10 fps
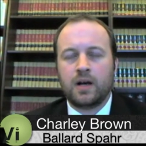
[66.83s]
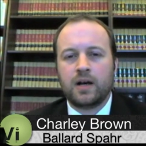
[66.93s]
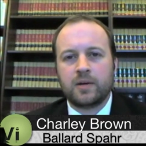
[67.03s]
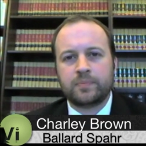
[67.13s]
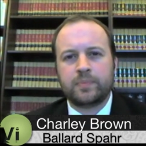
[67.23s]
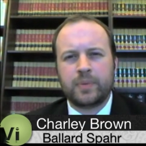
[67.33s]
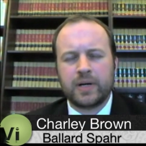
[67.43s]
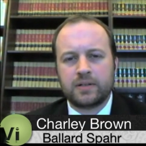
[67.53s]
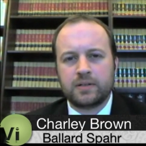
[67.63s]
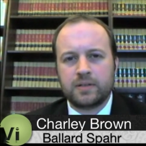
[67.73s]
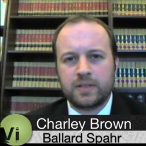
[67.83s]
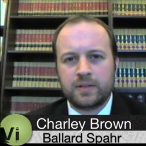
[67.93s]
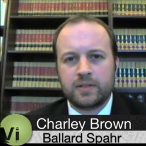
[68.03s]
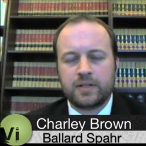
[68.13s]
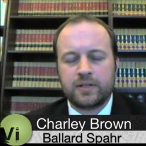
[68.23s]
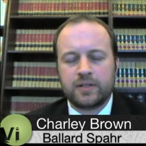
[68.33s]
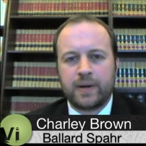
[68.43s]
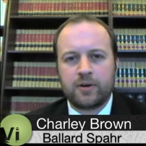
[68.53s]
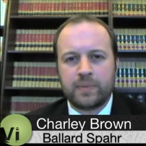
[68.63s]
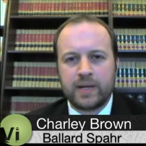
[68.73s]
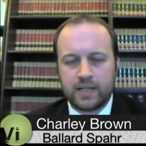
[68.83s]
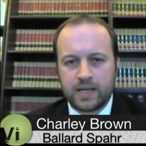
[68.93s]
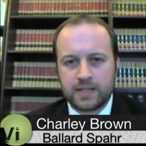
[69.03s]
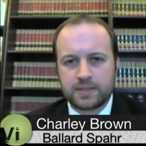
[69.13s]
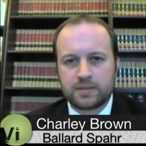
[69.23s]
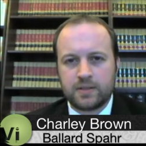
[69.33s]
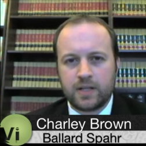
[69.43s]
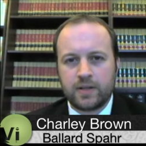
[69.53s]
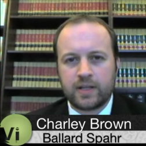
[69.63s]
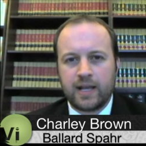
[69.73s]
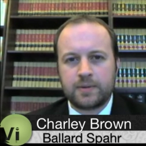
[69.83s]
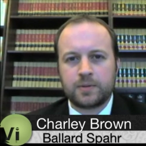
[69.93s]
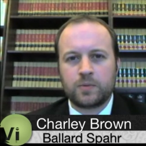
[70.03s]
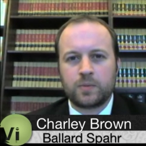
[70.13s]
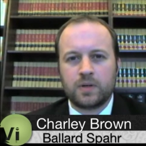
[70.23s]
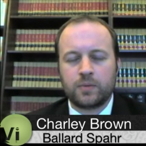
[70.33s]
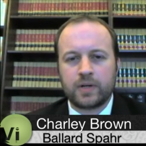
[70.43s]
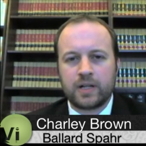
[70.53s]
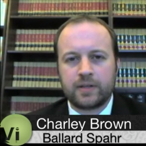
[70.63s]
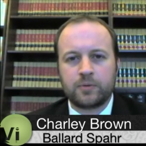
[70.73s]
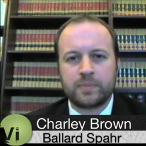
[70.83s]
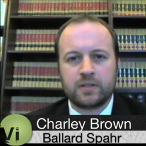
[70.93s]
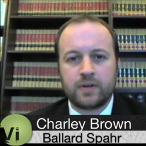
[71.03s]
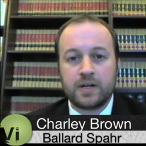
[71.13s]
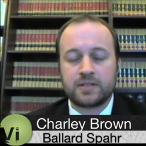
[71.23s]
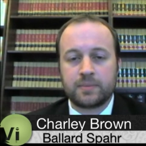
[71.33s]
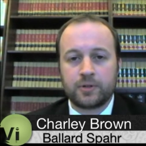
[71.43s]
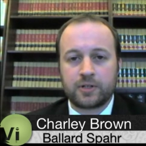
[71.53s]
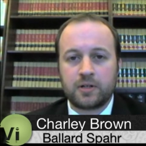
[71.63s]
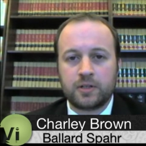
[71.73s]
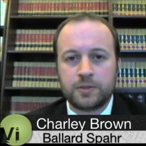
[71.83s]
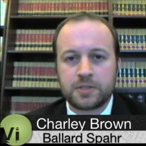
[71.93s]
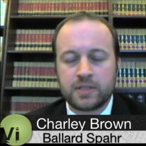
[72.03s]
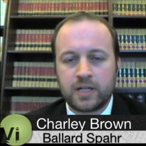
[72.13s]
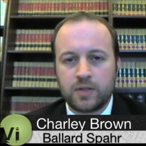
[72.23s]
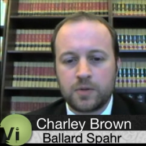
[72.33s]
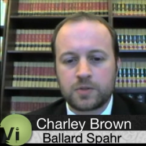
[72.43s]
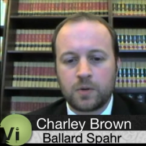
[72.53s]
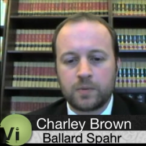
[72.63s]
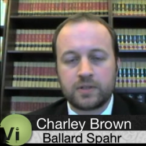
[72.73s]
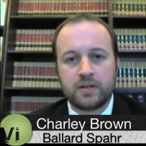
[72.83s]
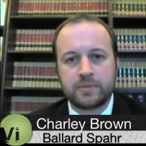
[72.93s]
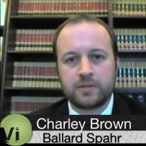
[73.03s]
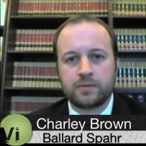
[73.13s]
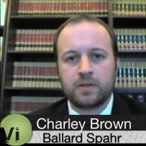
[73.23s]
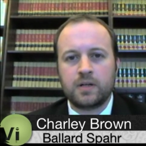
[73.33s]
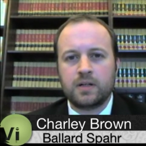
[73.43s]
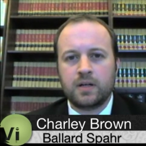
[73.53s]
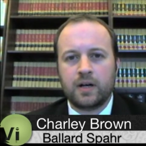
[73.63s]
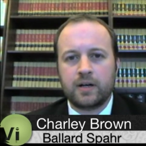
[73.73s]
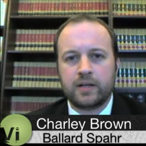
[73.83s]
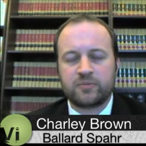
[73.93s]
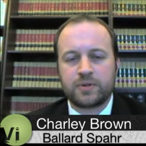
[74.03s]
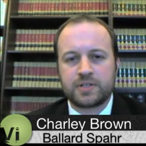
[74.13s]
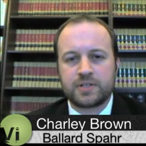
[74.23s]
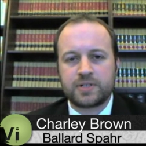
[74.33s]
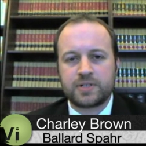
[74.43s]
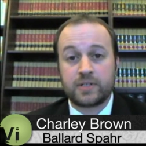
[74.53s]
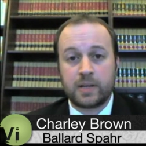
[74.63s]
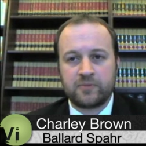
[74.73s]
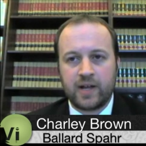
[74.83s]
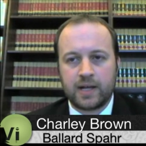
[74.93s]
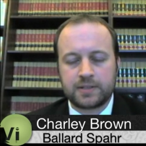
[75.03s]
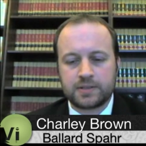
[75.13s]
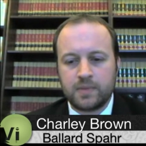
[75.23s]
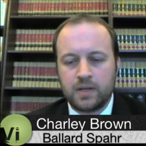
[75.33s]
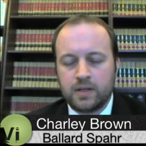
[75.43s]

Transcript: Uh, but in the Pirate Bay case, they, they came to uh, what I think would be a very similar conclusion that a U S court would come to uh, if the same facts.